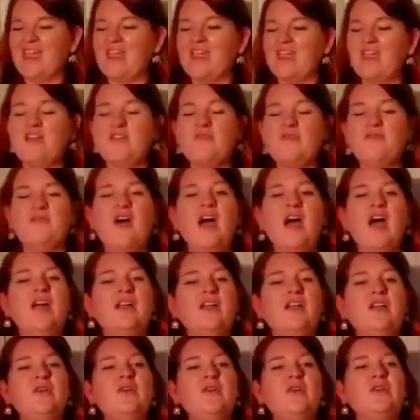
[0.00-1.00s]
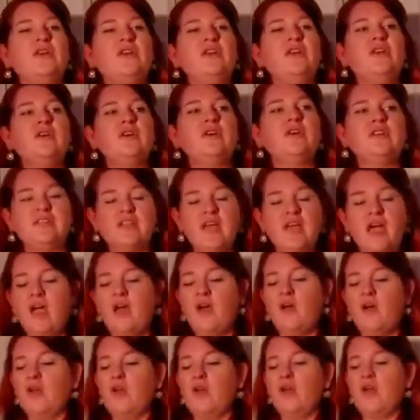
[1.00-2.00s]
If I could look
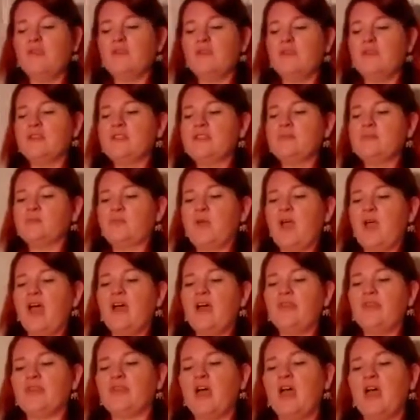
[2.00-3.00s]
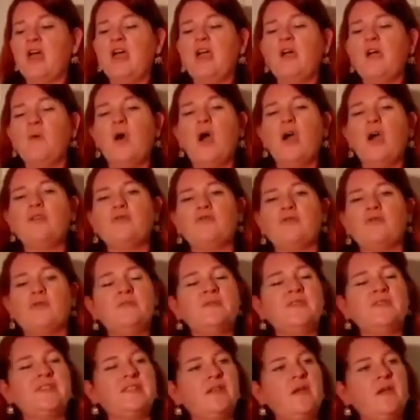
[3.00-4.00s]
down on this path I walked
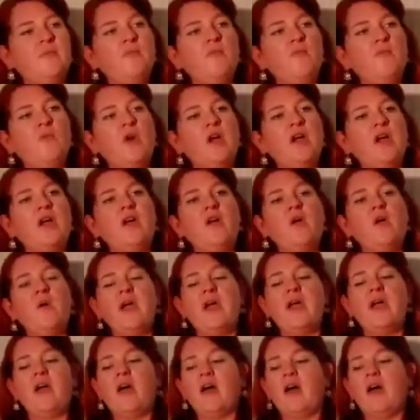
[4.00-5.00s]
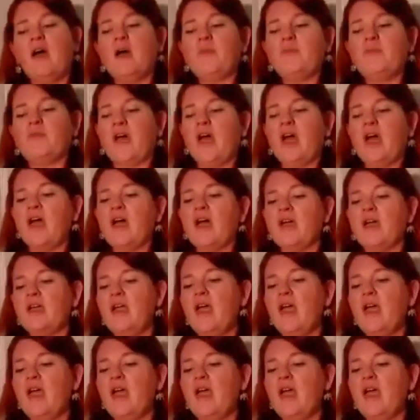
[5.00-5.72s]
from somewhere way up high,